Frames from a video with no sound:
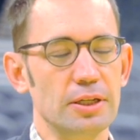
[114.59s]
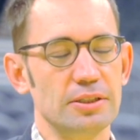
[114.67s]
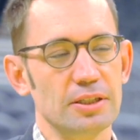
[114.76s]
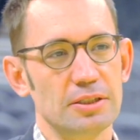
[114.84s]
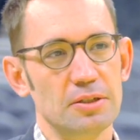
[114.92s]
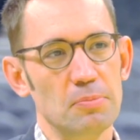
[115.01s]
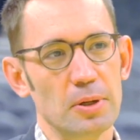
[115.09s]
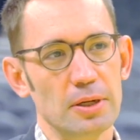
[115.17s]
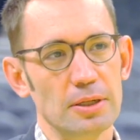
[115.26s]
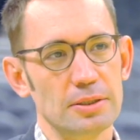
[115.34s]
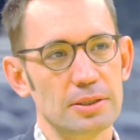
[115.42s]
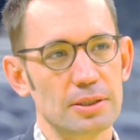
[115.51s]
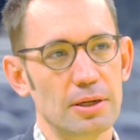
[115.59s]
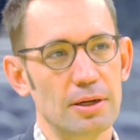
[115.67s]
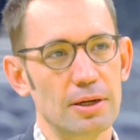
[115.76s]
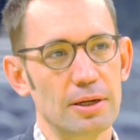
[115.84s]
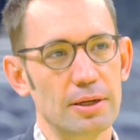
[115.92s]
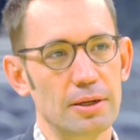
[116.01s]
sixty minutes
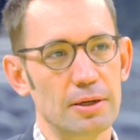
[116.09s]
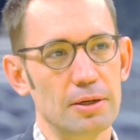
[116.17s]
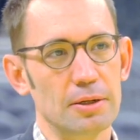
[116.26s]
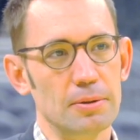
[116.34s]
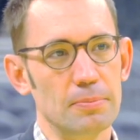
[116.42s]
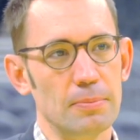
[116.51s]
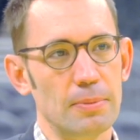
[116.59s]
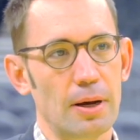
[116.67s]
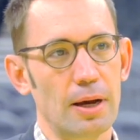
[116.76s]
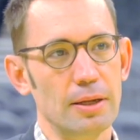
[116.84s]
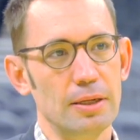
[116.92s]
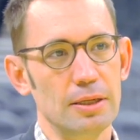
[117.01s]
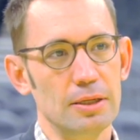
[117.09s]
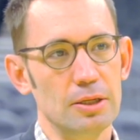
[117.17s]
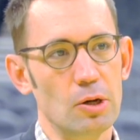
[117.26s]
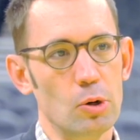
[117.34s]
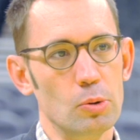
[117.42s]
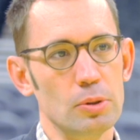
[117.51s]
on um, I D
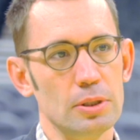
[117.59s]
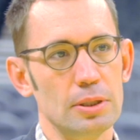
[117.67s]
E O,